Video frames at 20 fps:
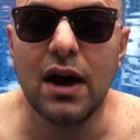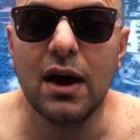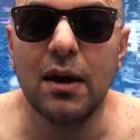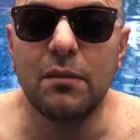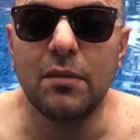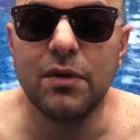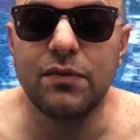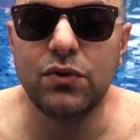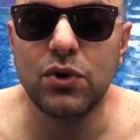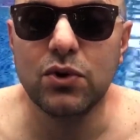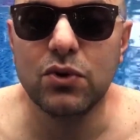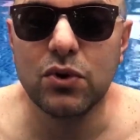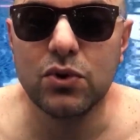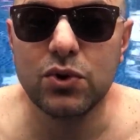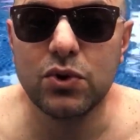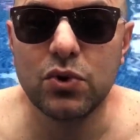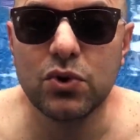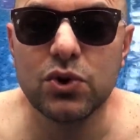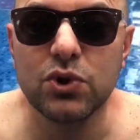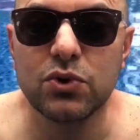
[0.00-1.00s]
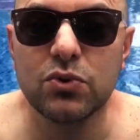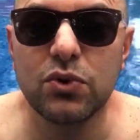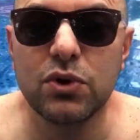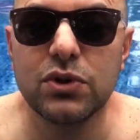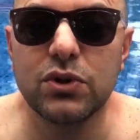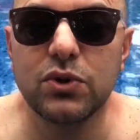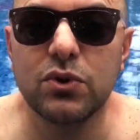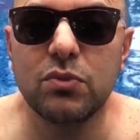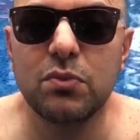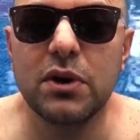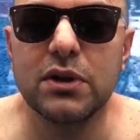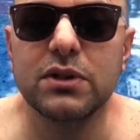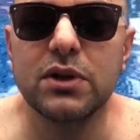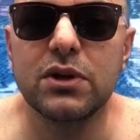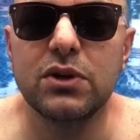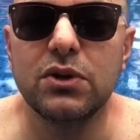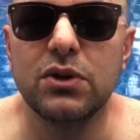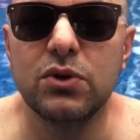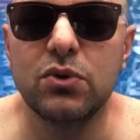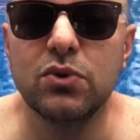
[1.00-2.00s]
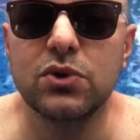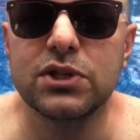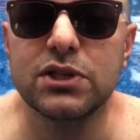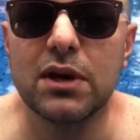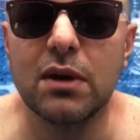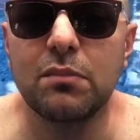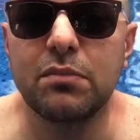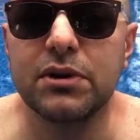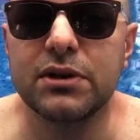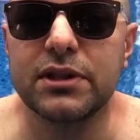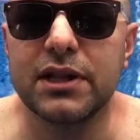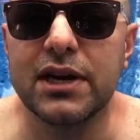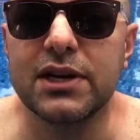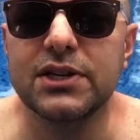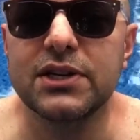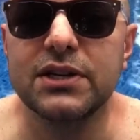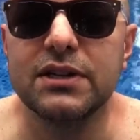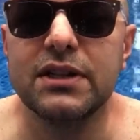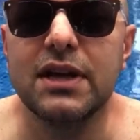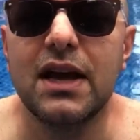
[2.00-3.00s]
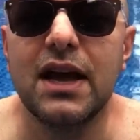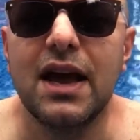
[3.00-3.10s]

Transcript: if you're not used to it, you better use some protection.